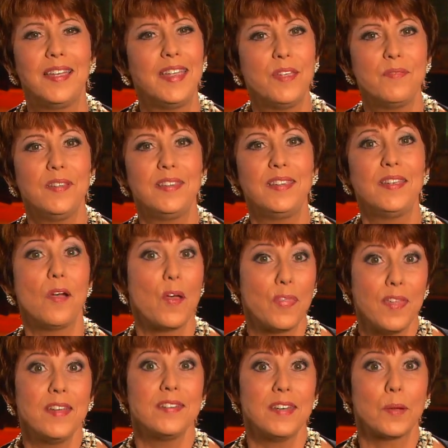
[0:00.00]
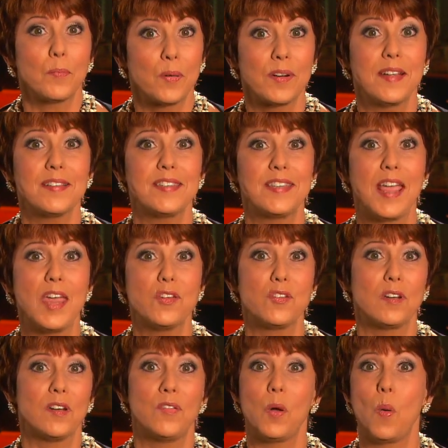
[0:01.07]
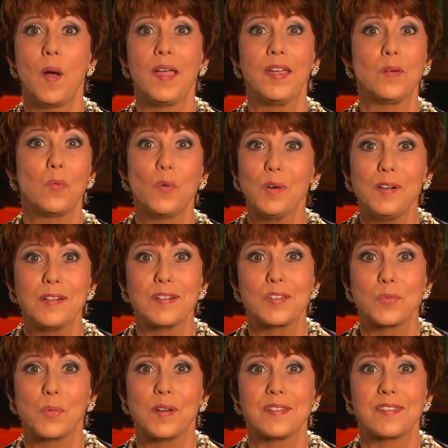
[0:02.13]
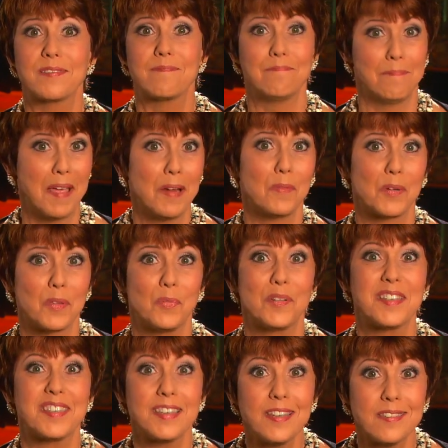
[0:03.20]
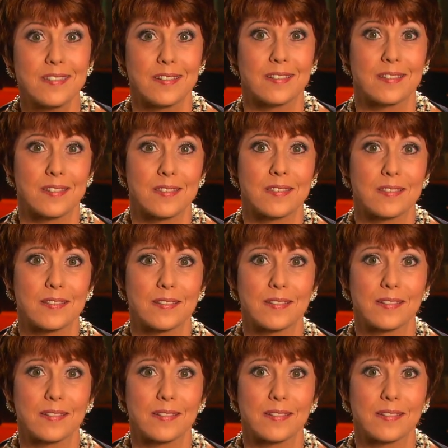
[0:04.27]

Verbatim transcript: even the authentic pronunciation of Hawaiian words was met with resistance.